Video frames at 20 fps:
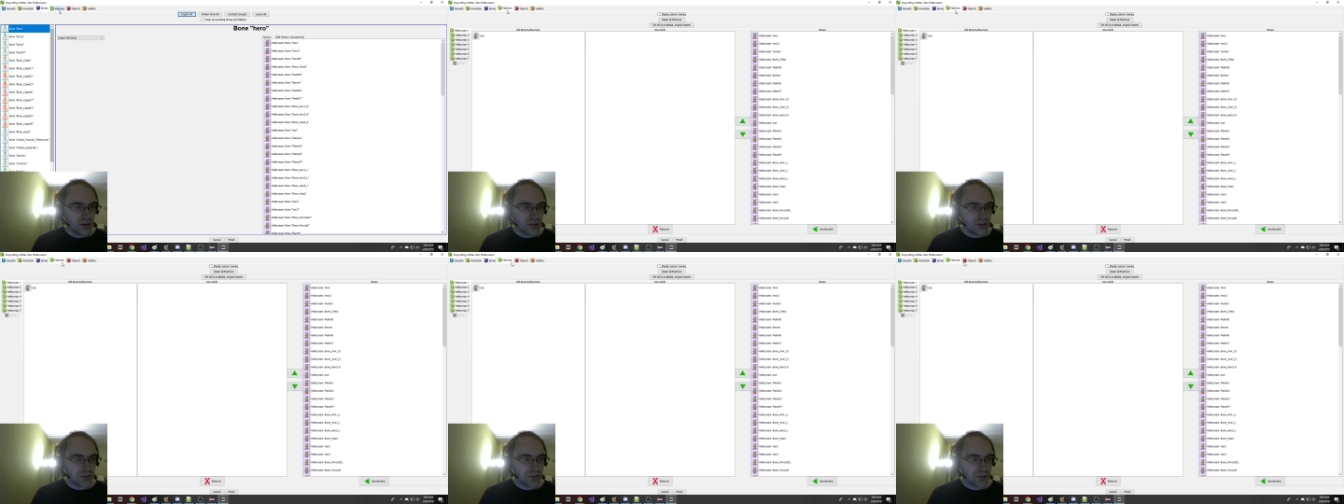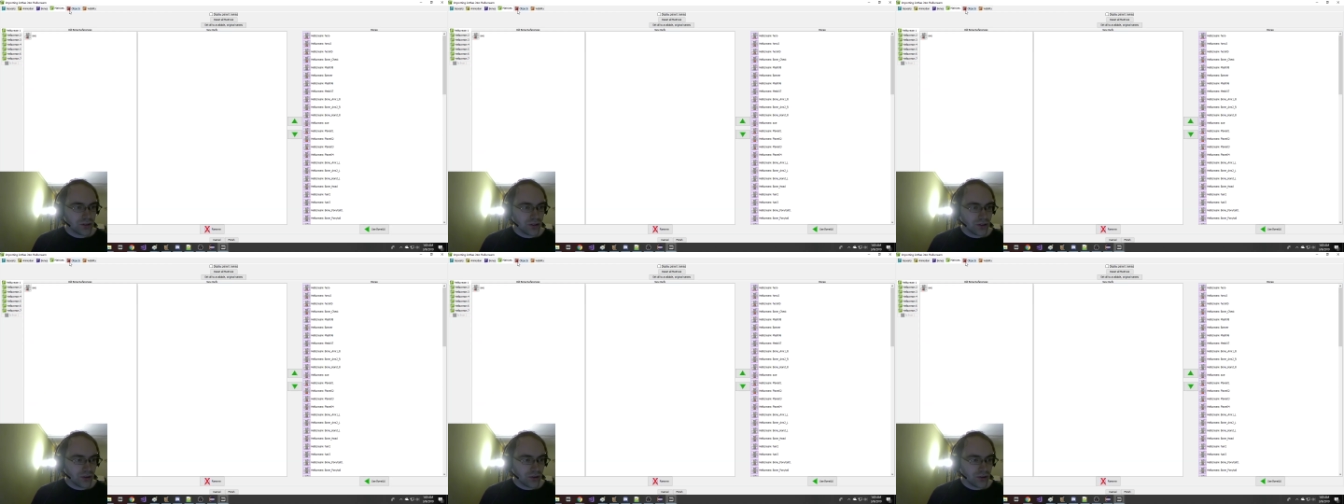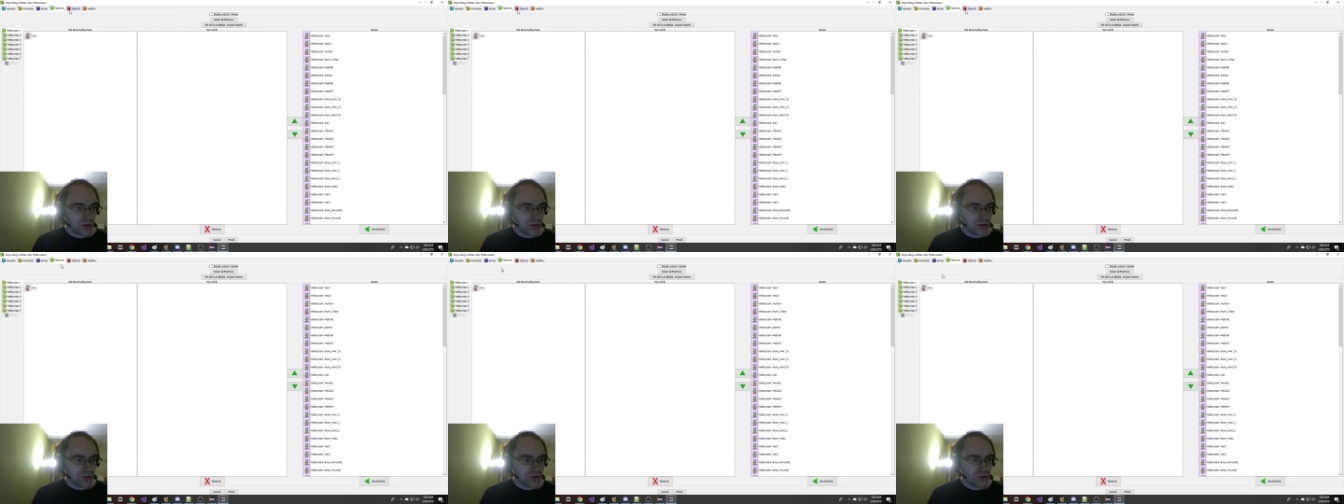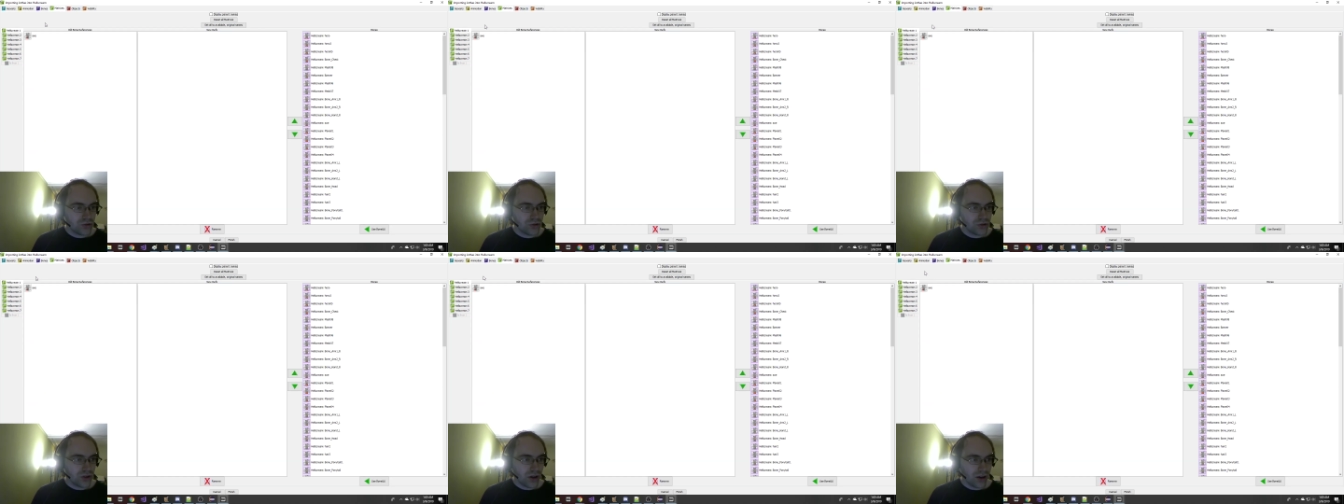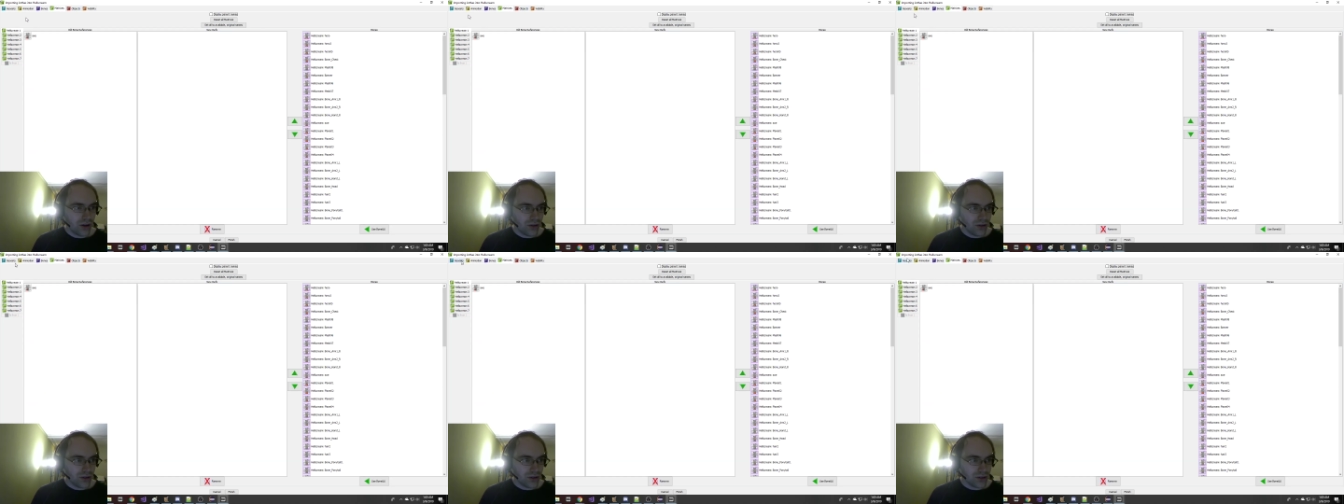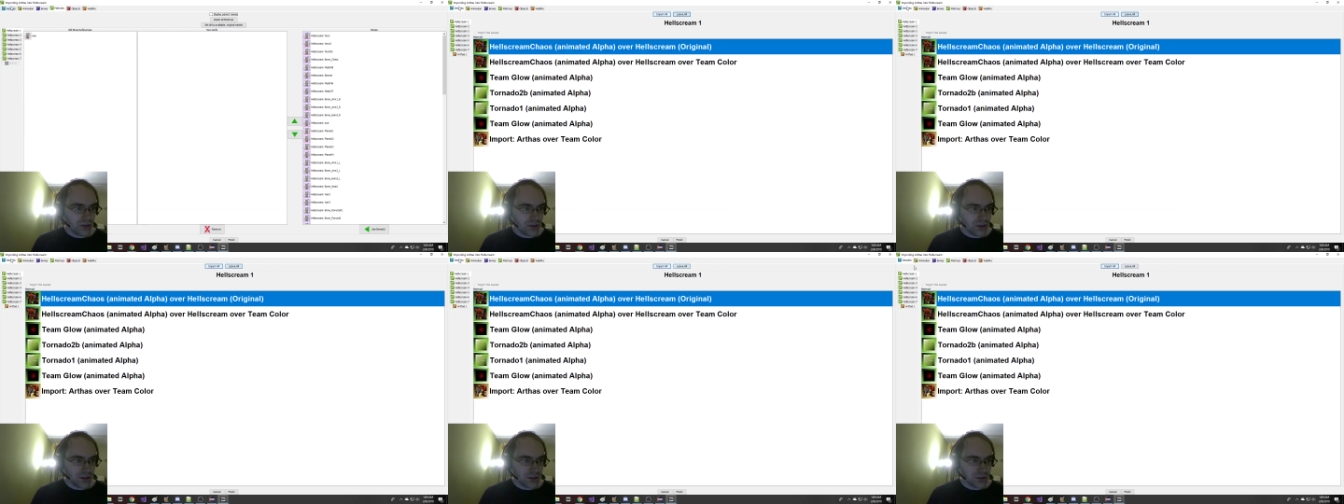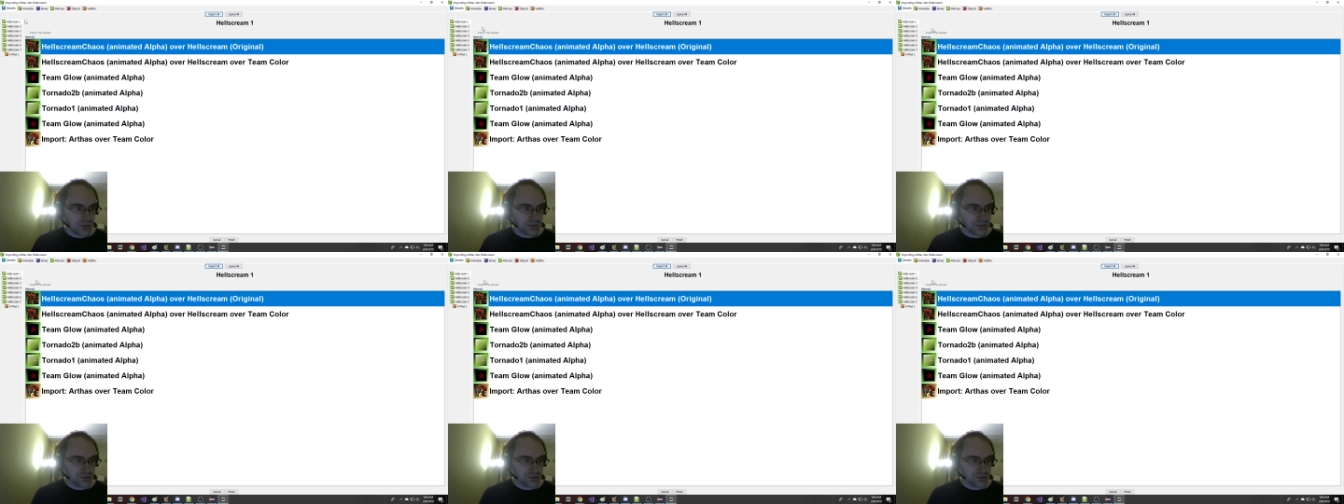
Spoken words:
So, generally,